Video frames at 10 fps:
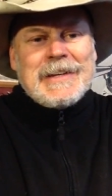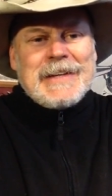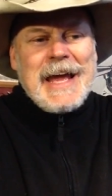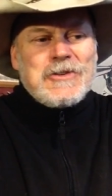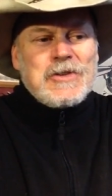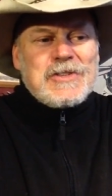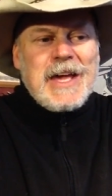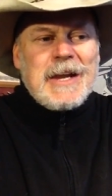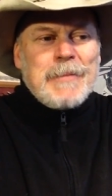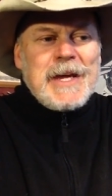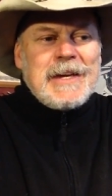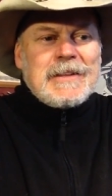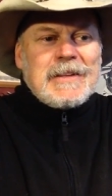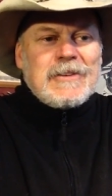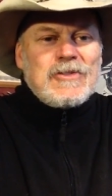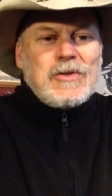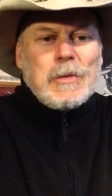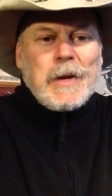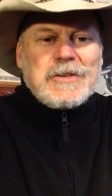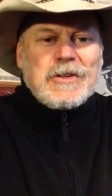it actually is kind of making the
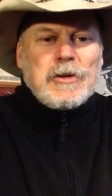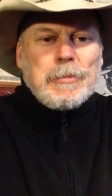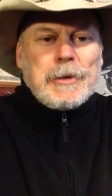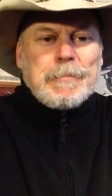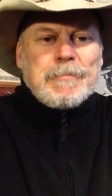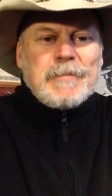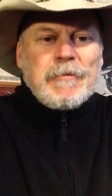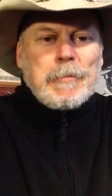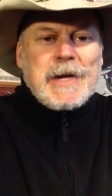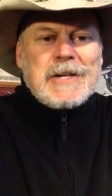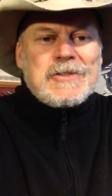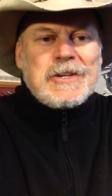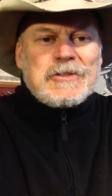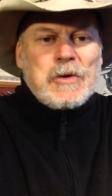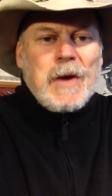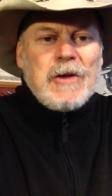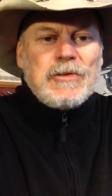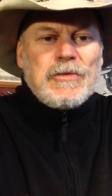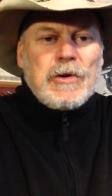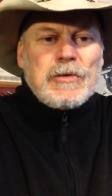shooting range a little bit of a mess because the
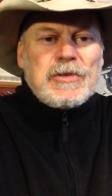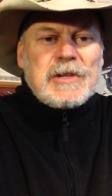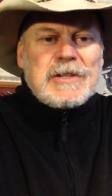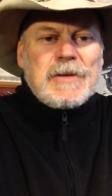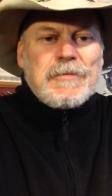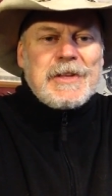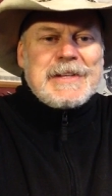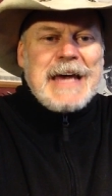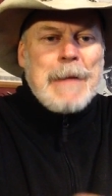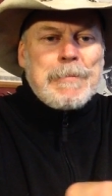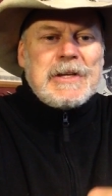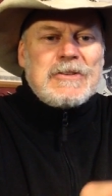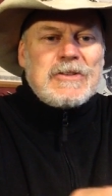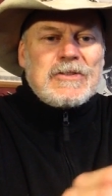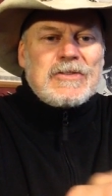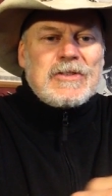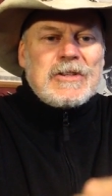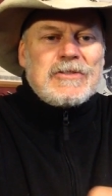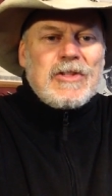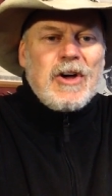ground's frozen except for the top inch is
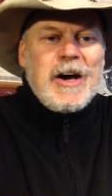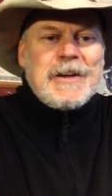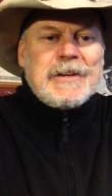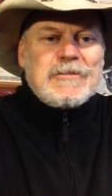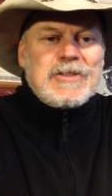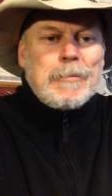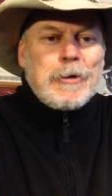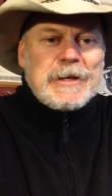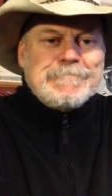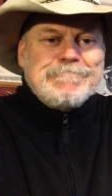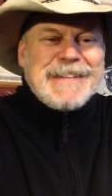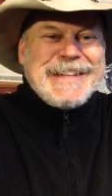is thawed and slippery.